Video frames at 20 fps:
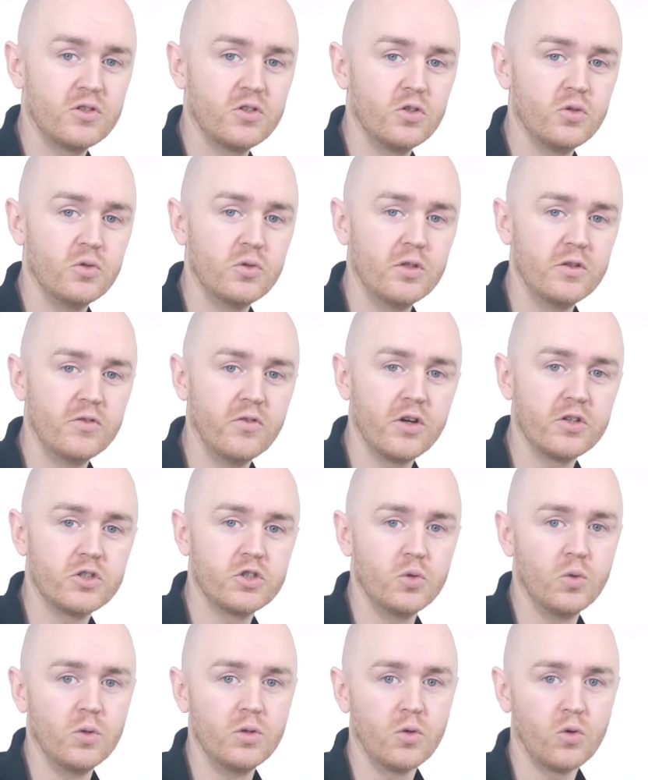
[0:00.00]
to the advice you
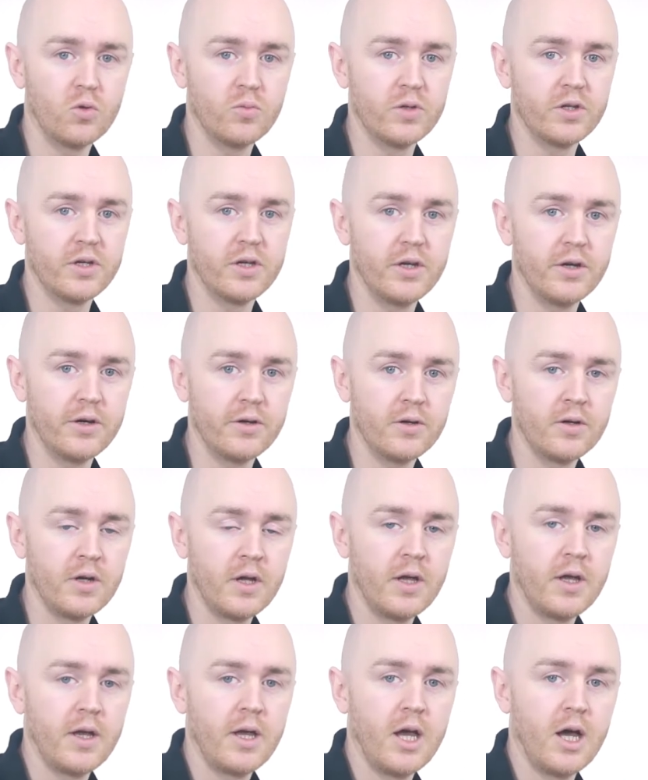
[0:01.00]
will normally hear
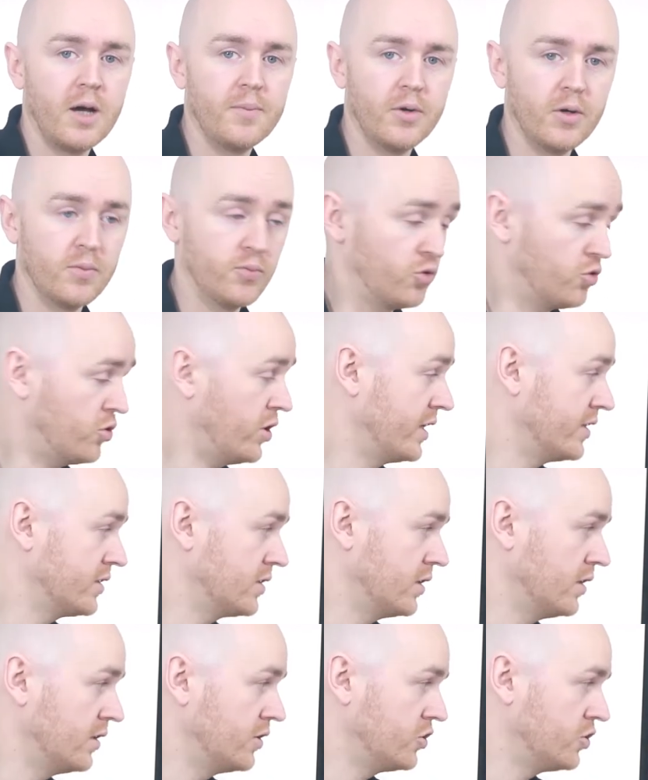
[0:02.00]
about
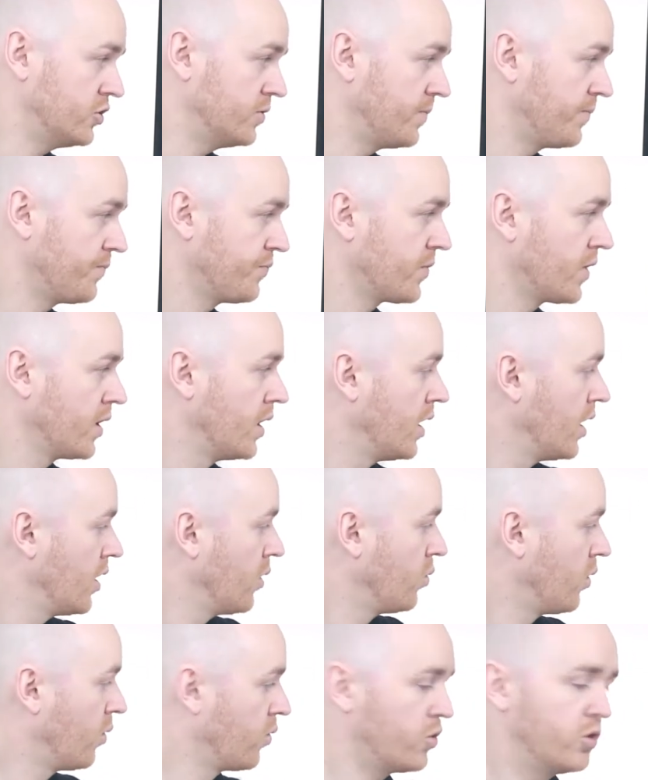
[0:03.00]
procrastination.
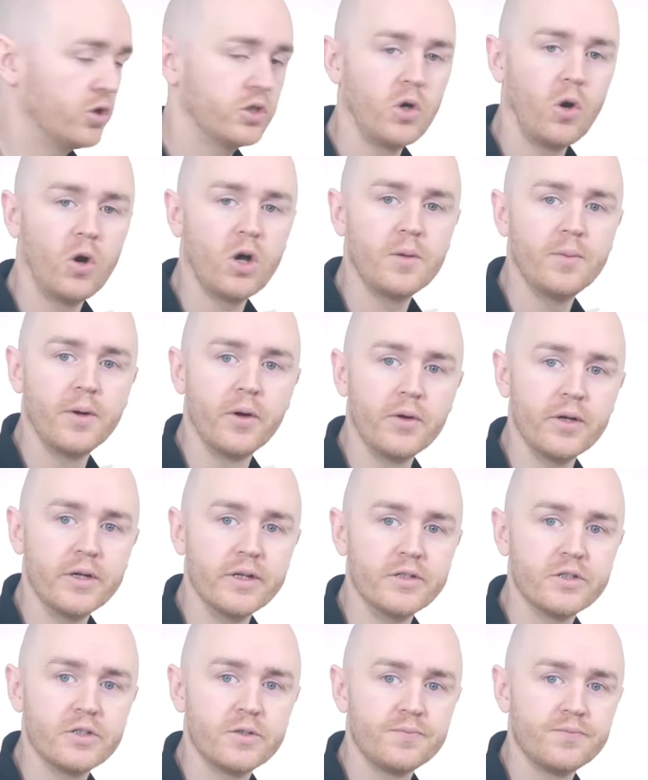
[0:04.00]
What we're going to talk about
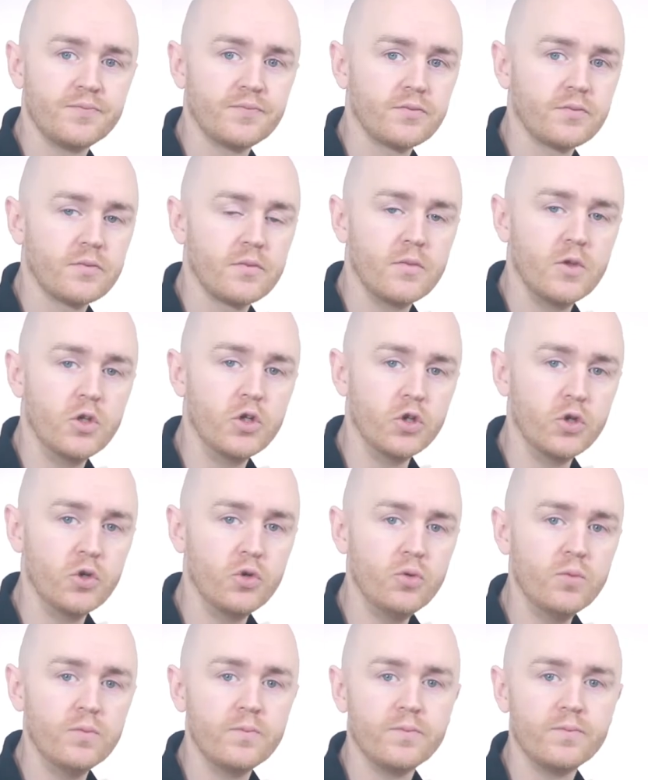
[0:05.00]
is
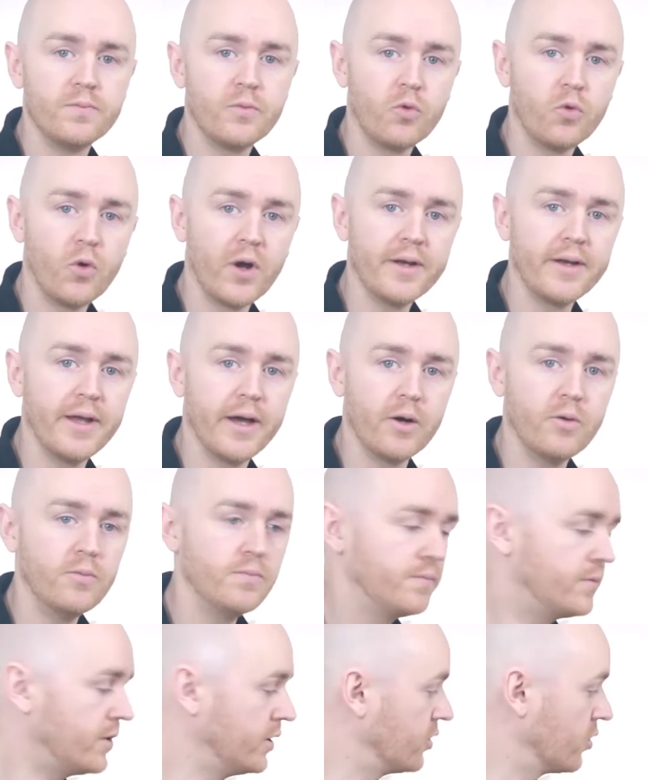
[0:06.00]
you right now
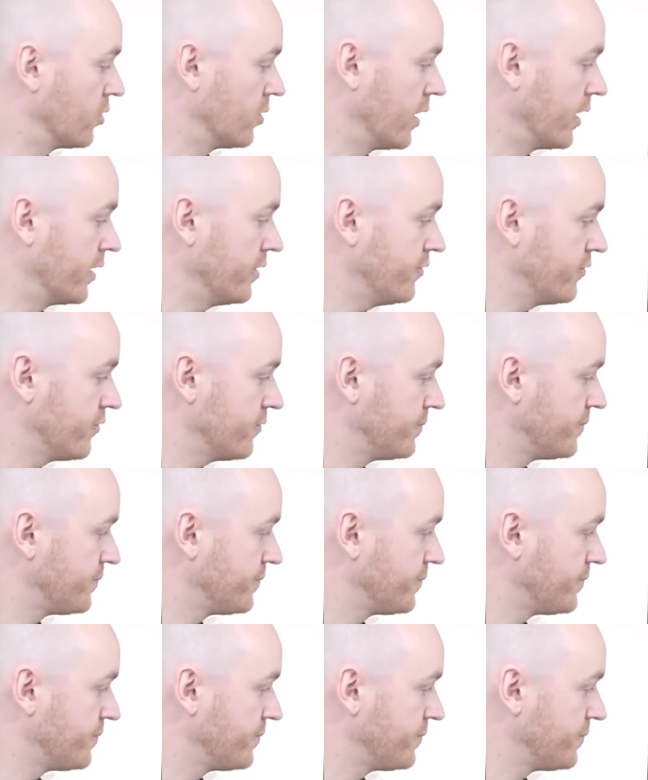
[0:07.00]
in your life